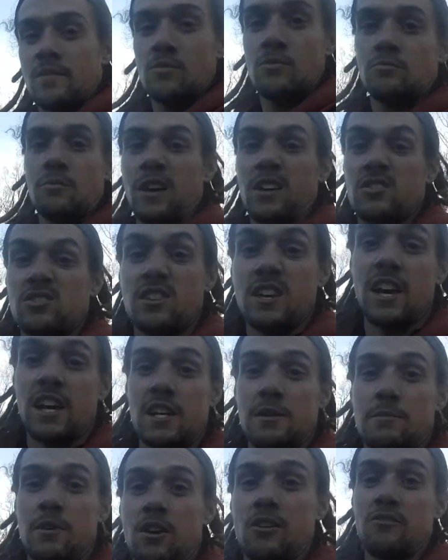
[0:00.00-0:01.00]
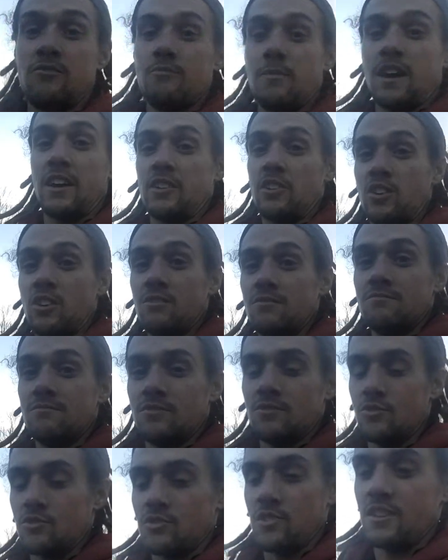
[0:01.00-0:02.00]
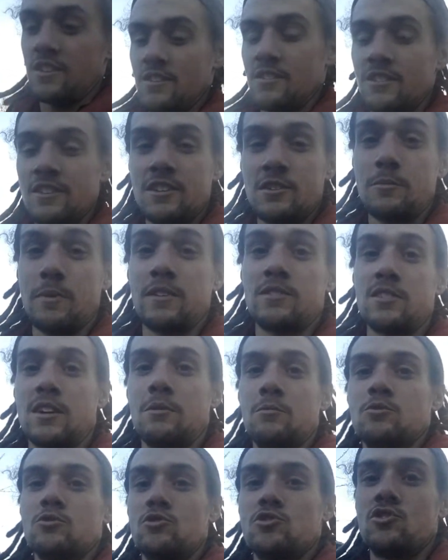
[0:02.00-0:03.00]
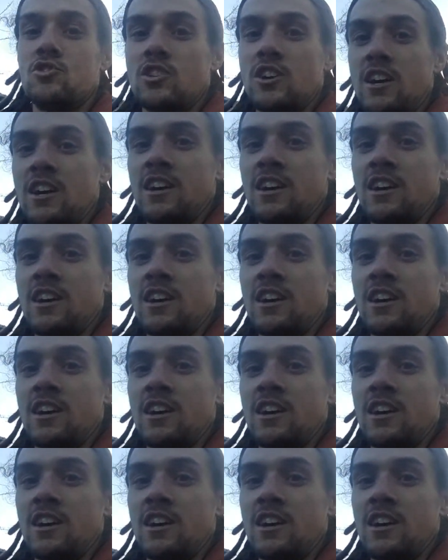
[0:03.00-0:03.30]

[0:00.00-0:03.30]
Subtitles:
Might have scared him off, might not. We'll see. Depends how much